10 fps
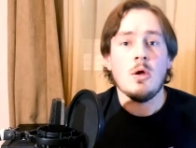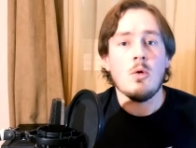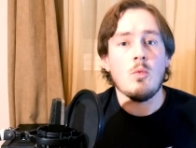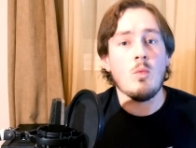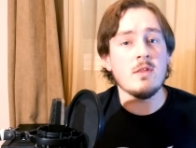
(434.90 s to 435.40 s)

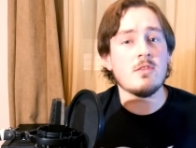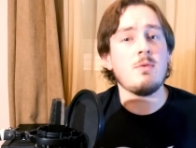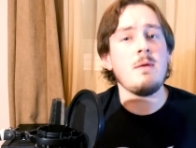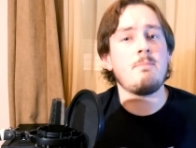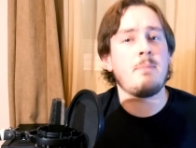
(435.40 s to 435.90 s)
Once
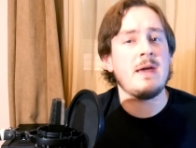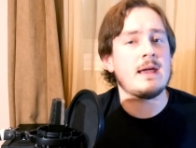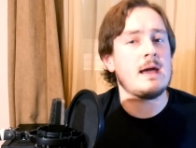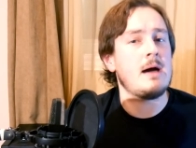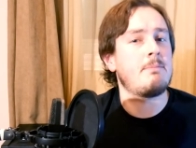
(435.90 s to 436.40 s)
we
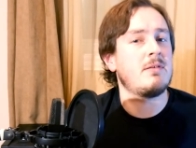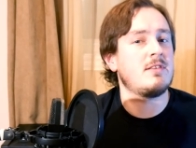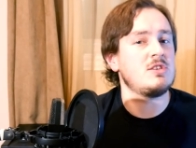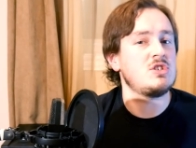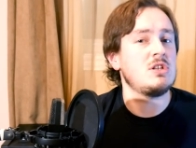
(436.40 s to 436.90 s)
pick a
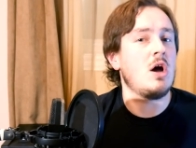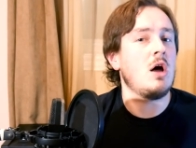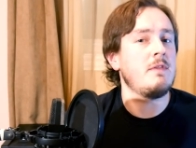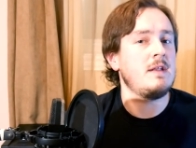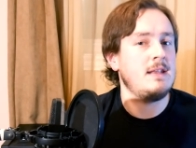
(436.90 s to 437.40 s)
position
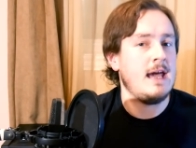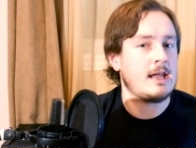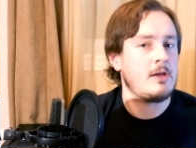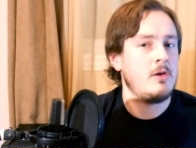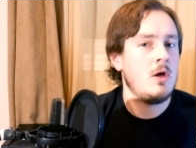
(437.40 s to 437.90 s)
on the
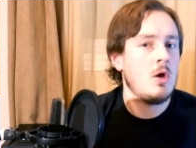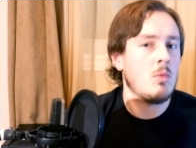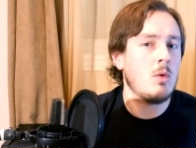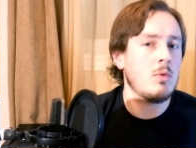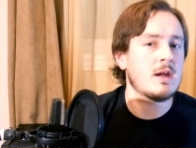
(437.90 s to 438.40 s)
neck,
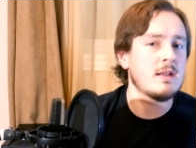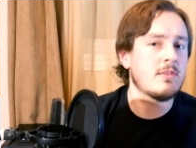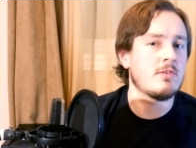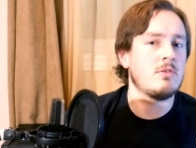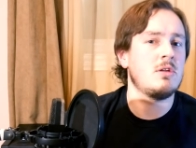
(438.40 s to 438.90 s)
what we're
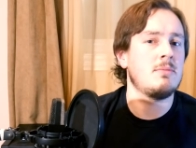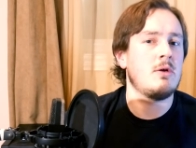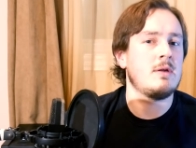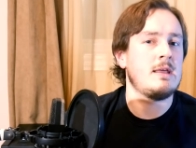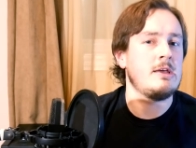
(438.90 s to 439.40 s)
concerned
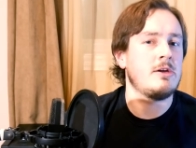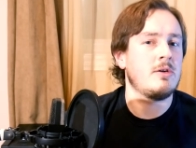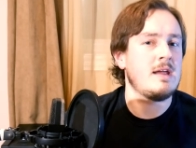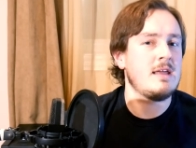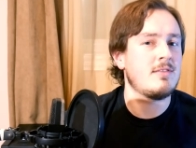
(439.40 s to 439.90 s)
about
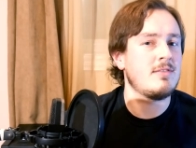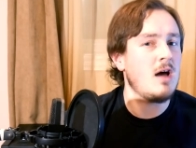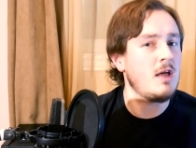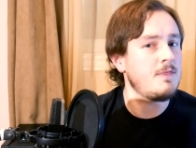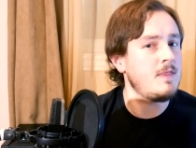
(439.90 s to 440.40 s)
here is
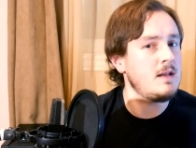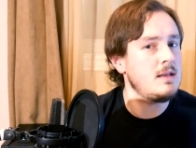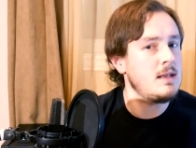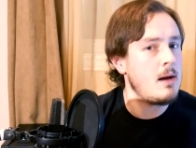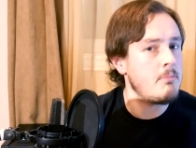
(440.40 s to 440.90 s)
not the
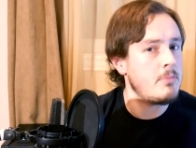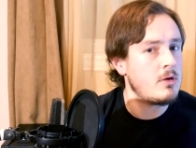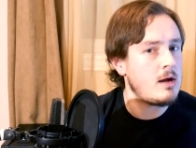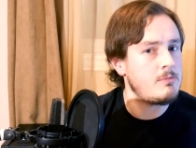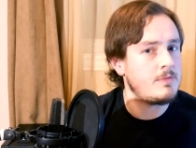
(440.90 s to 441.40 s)
number
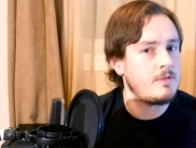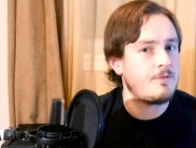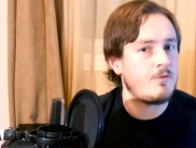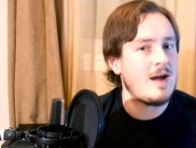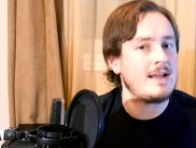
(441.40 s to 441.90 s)
of the
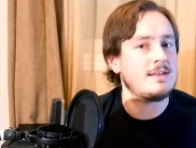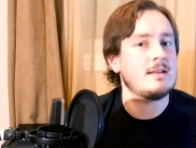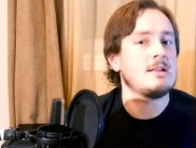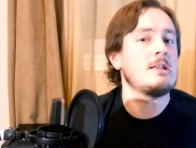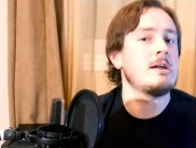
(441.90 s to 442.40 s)
fret
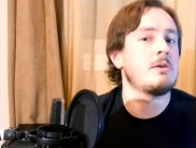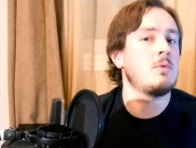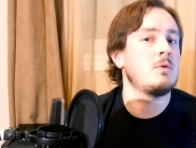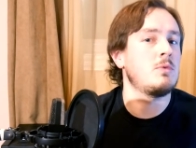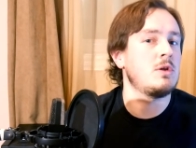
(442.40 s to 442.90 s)
like
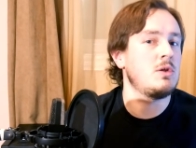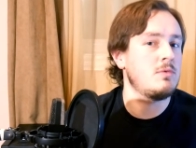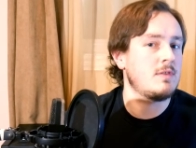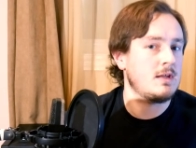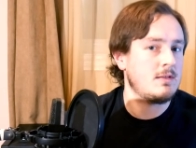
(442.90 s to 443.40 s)
when we're
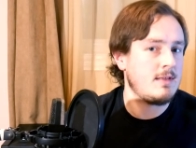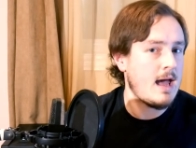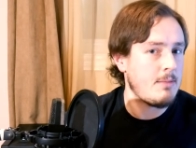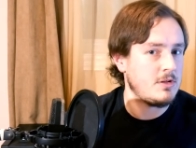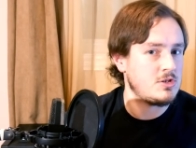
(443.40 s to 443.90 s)
using
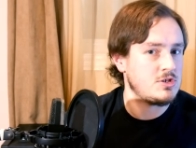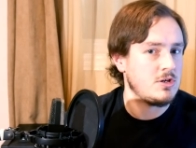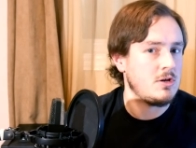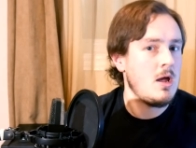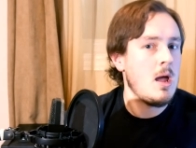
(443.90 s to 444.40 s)

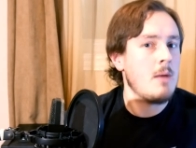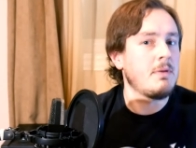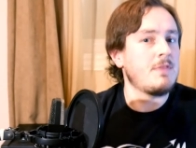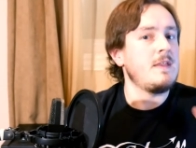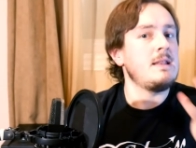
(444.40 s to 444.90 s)
tablature,
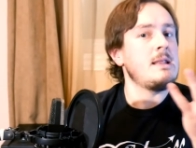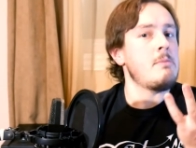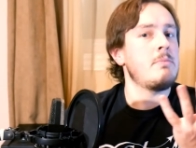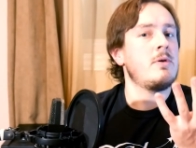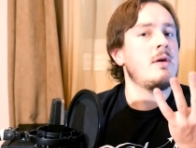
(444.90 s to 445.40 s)
but the
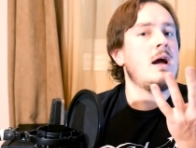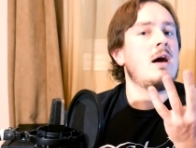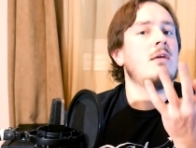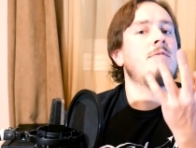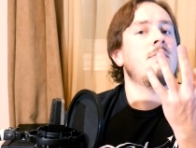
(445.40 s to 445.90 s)
number
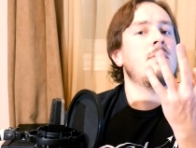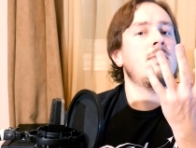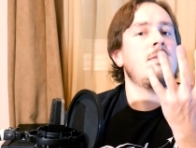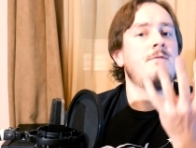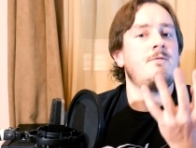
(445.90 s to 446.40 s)
of
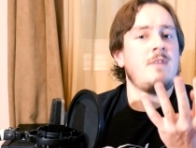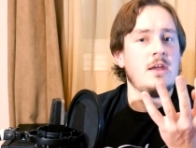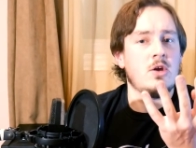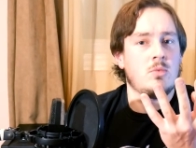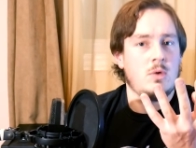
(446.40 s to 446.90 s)
the
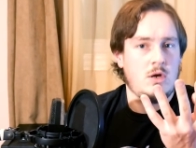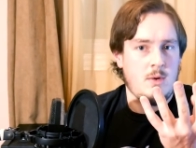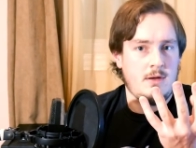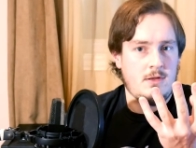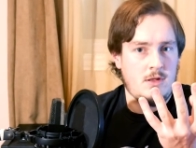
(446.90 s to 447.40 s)
finger we're
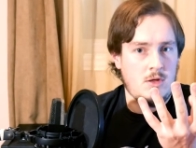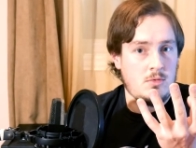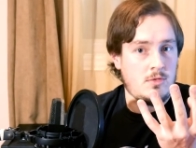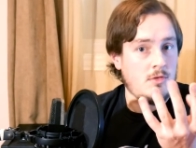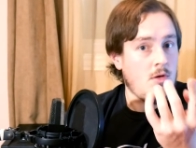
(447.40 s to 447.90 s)
going to
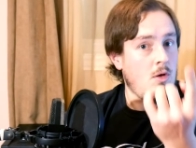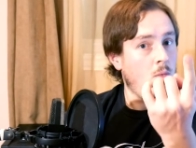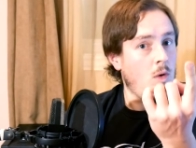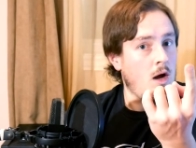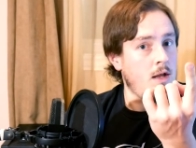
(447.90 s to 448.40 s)
use.
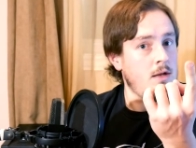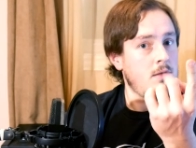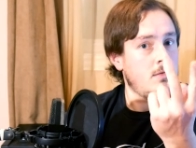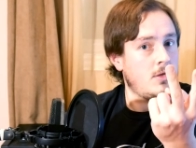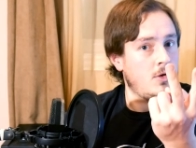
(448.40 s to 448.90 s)
1,
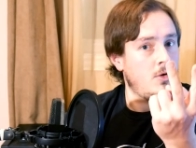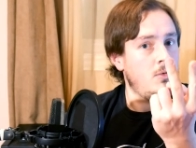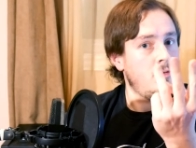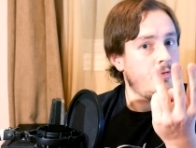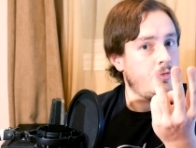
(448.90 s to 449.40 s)

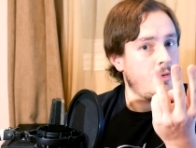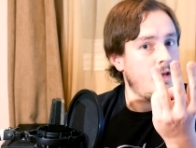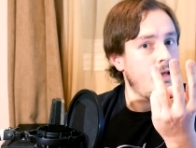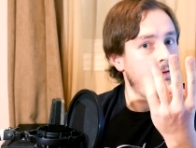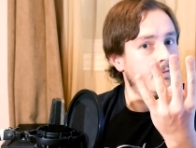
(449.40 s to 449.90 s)
2,
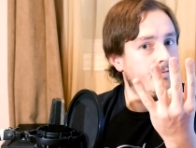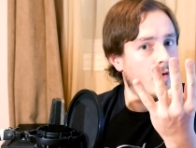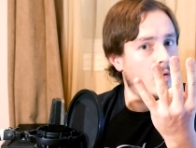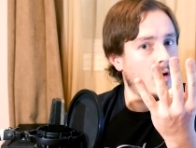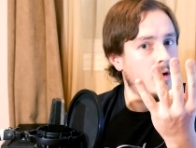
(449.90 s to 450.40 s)
3,
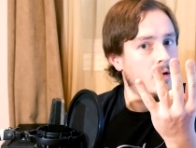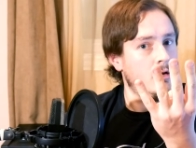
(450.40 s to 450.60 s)
4.